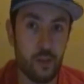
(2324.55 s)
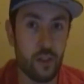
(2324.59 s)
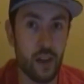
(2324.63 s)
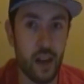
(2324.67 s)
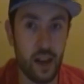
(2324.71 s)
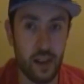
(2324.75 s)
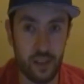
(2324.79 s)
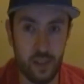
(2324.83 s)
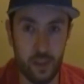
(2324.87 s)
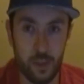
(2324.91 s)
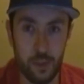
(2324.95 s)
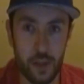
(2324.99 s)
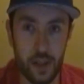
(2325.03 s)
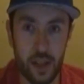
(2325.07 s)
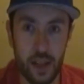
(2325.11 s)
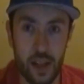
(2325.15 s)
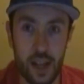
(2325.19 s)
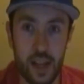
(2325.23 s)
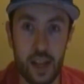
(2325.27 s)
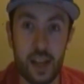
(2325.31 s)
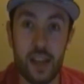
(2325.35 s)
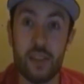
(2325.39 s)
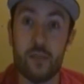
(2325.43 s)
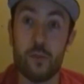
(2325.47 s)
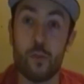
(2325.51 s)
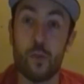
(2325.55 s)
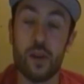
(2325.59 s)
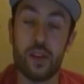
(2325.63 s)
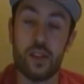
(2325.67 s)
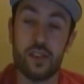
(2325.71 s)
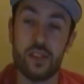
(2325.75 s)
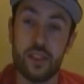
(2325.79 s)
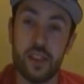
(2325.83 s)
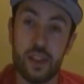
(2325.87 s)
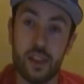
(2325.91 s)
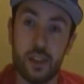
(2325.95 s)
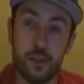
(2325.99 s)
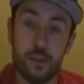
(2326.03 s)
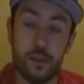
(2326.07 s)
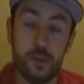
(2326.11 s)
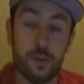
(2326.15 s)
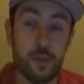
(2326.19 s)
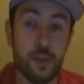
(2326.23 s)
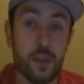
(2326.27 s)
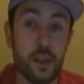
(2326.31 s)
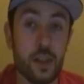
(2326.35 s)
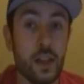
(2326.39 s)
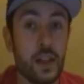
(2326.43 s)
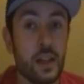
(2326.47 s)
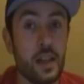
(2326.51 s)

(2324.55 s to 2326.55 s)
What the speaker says: Jacksepticeye, even myself.